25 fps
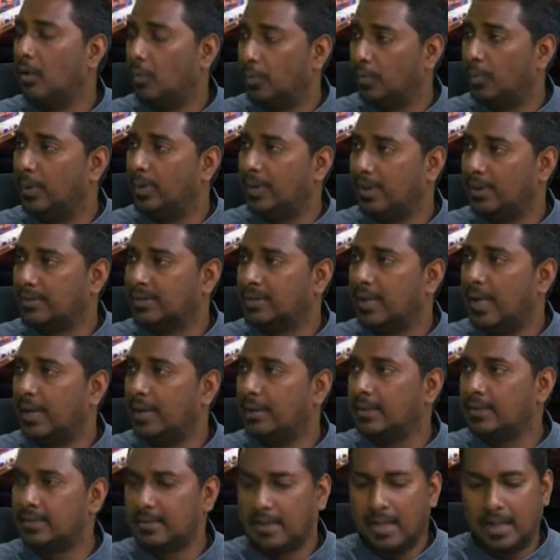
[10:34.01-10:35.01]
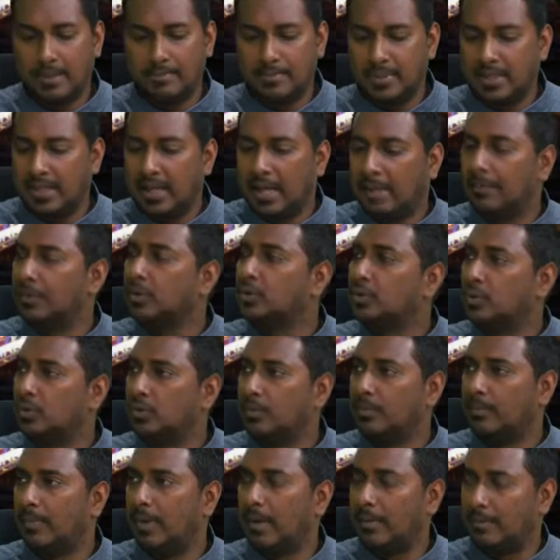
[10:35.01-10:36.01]
with a stylus and being able
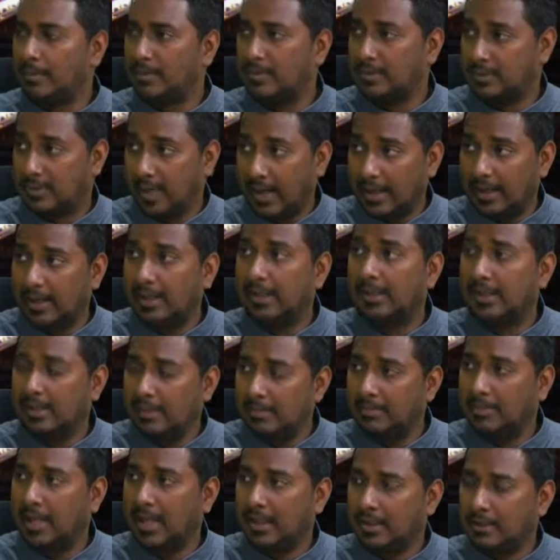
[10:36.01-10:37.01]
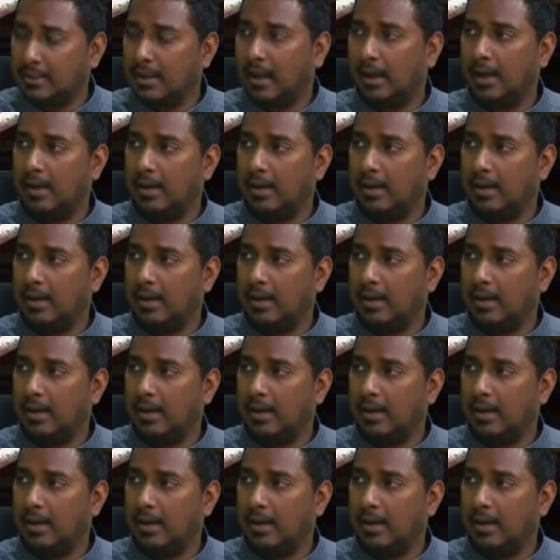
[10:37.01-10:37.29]
to directly make